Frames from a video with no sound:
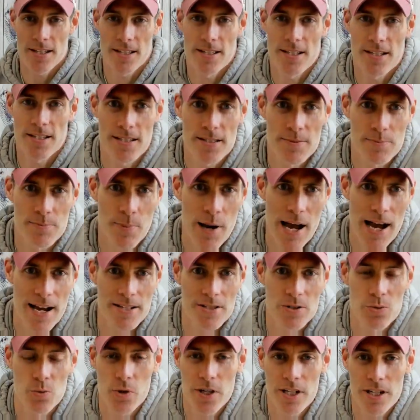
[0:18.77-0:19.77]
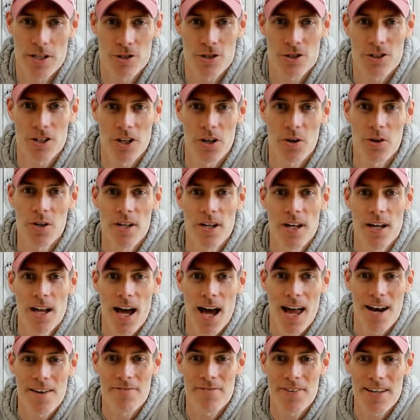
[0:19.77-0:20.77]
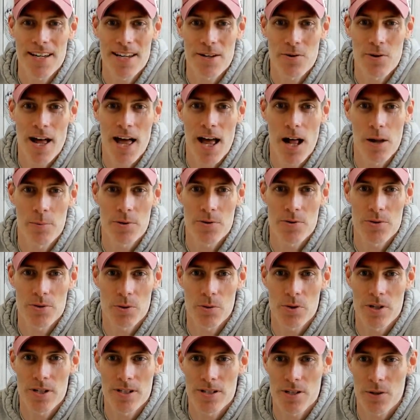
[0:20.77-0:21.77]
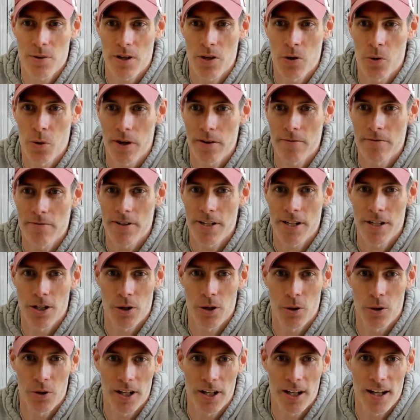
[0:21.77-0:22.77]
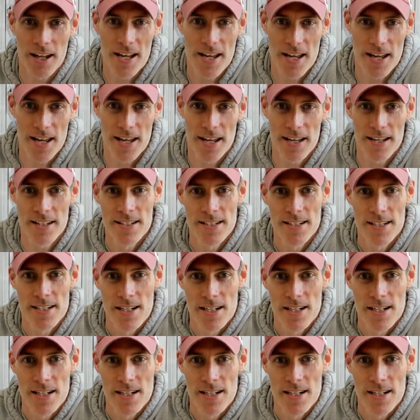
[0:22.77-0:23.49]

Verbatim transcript: this past week or so, and I think it will help you. So I want to do a quick video on it here.